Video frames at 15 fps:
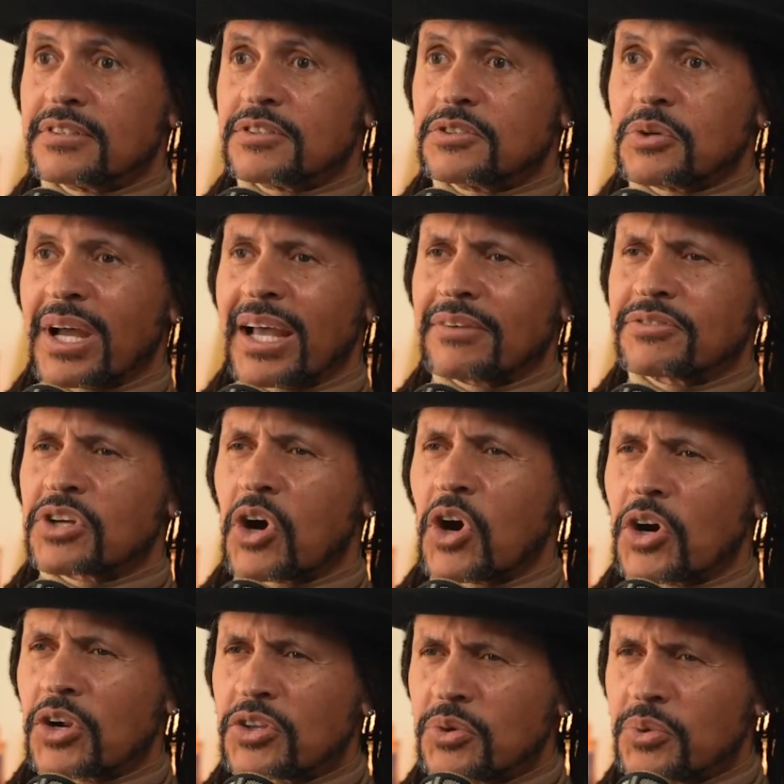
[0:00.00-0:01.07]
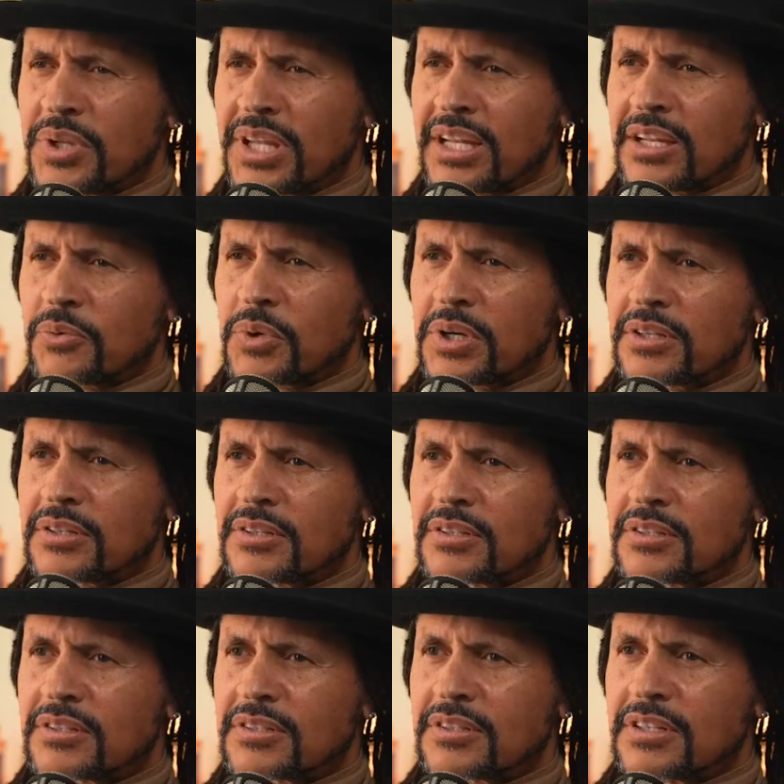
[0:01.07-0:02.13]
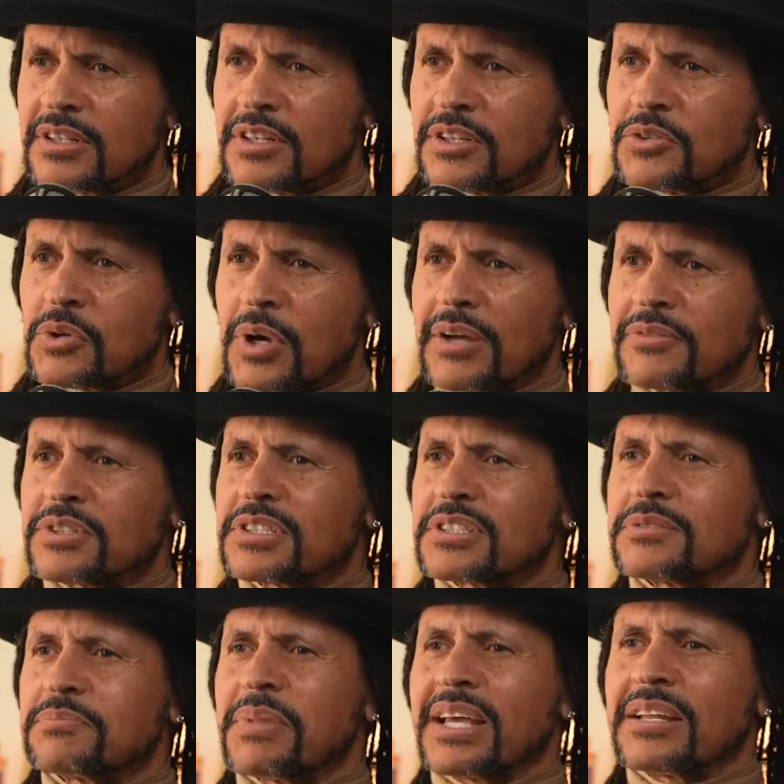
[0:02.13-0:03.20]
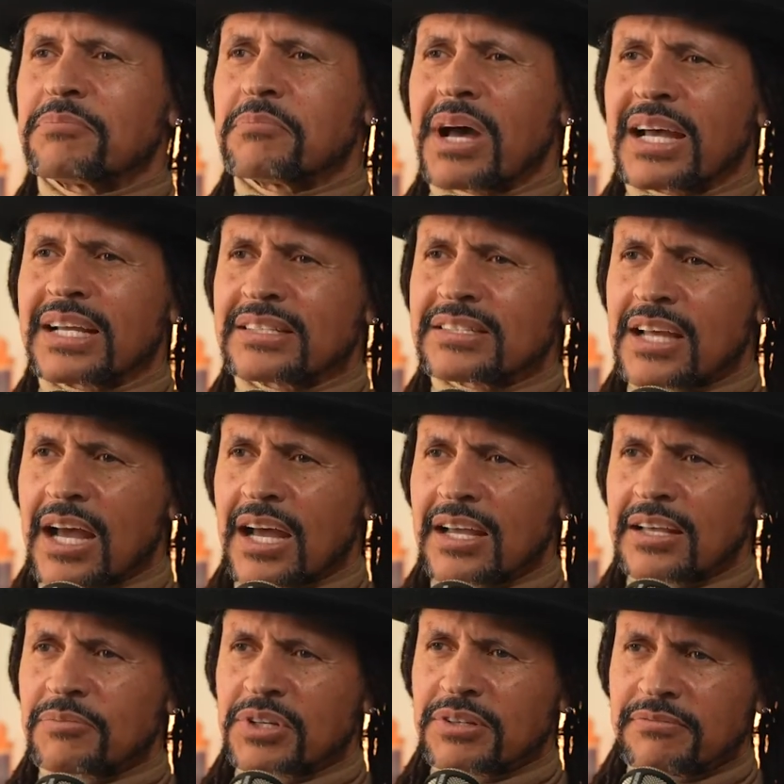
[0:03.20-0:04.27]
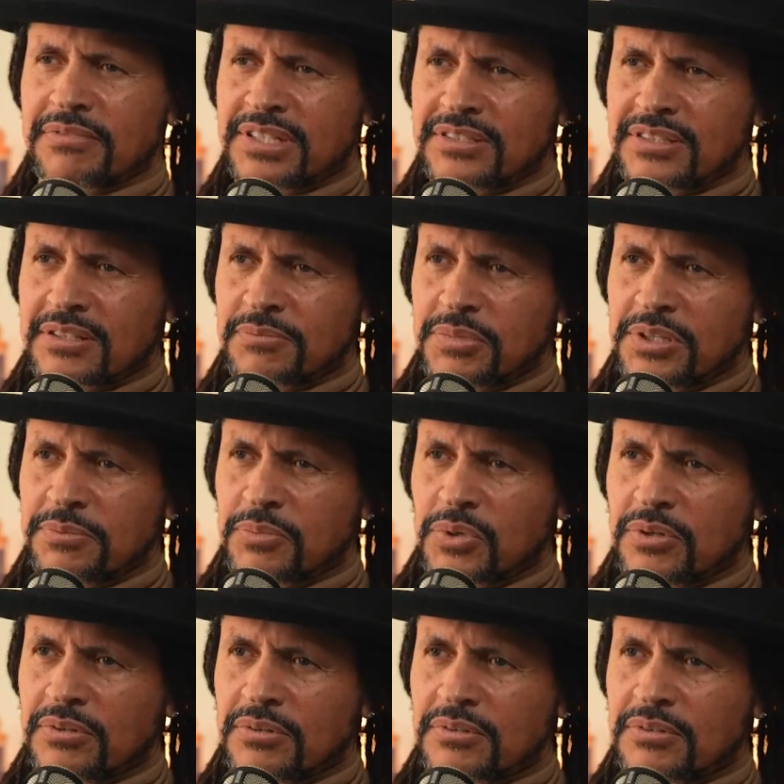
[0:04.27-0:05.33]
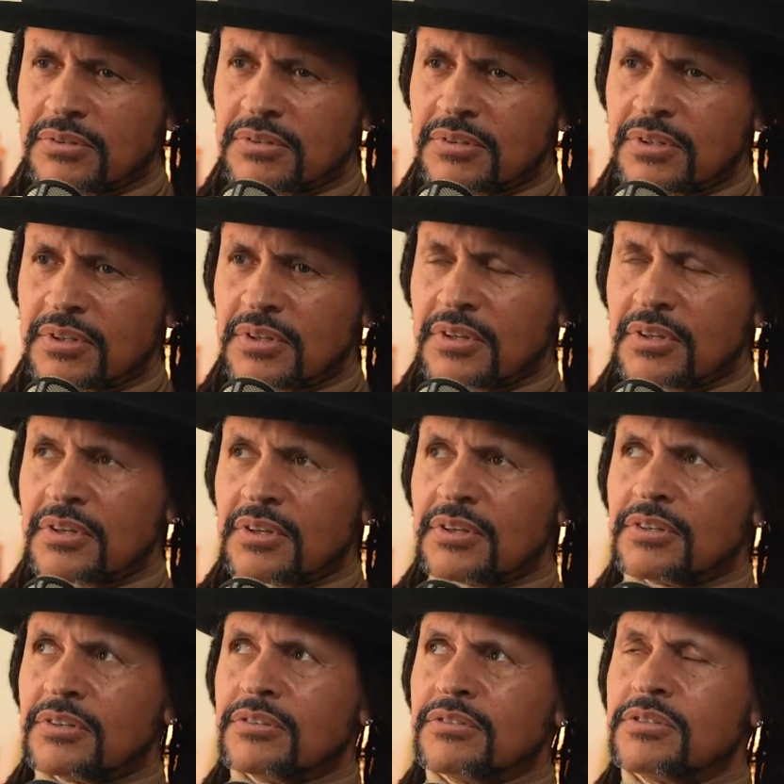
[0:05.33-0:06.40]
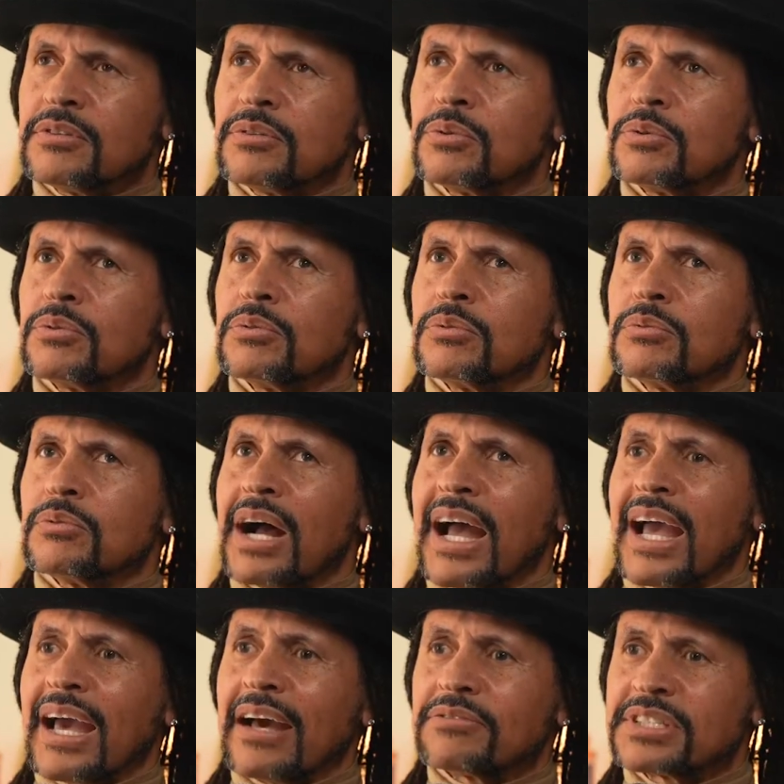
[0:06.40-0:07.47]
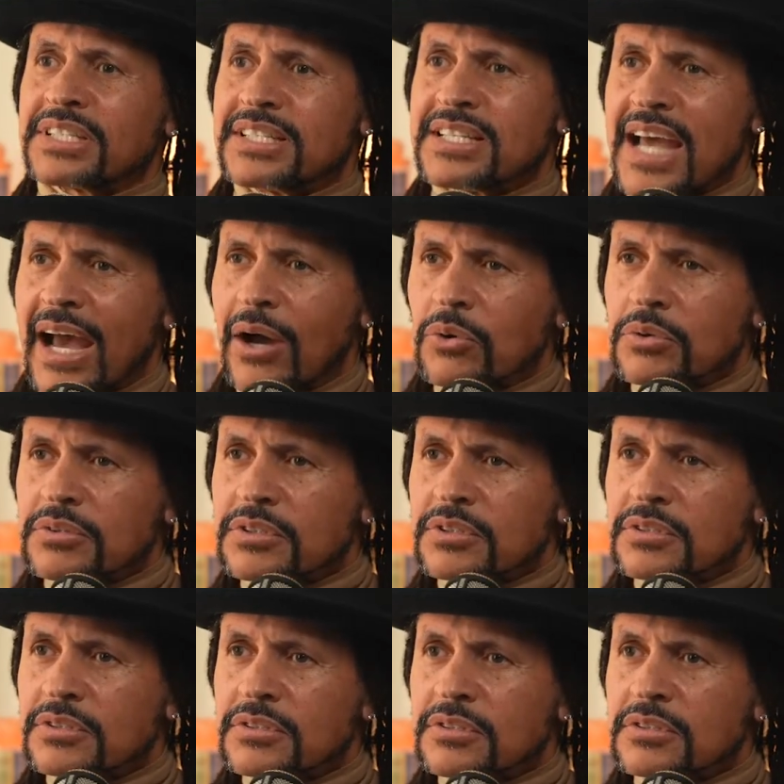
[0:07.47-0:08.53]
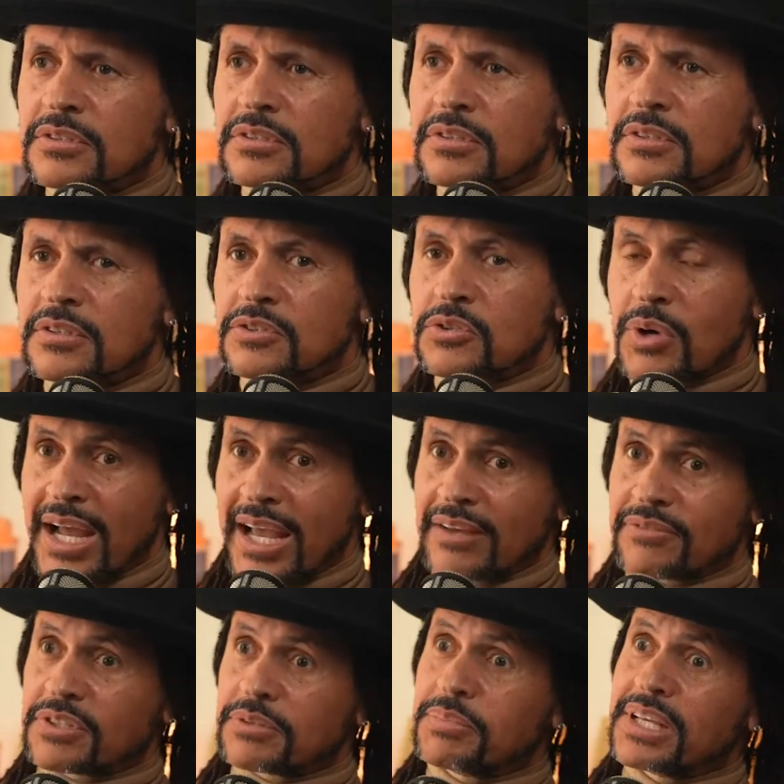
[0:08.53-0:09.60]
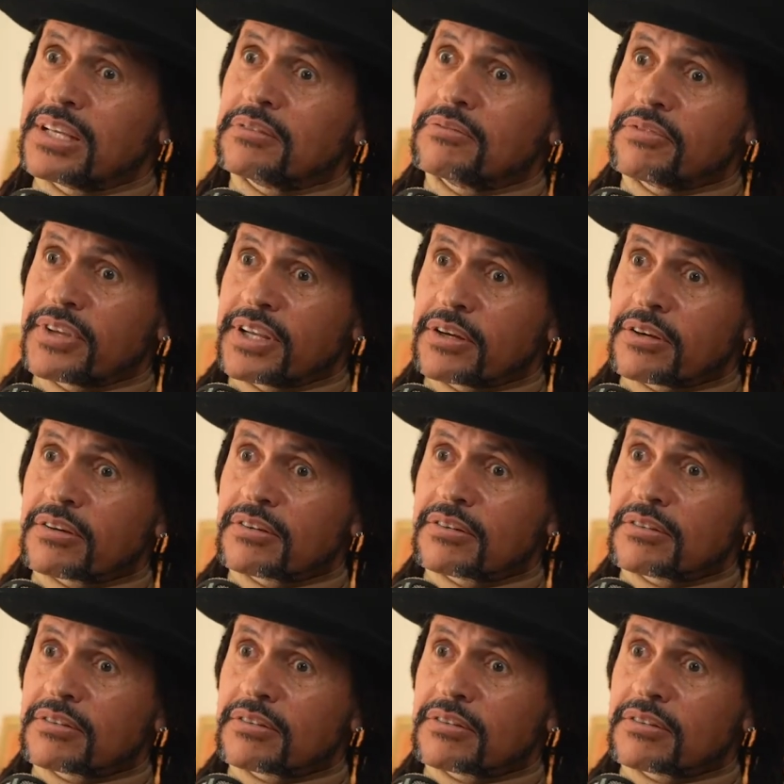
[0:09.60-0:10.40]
Do I have to argue with anyone? Do I have to spend my time convincing people? Do I have to doubt? Do I have to be in fear?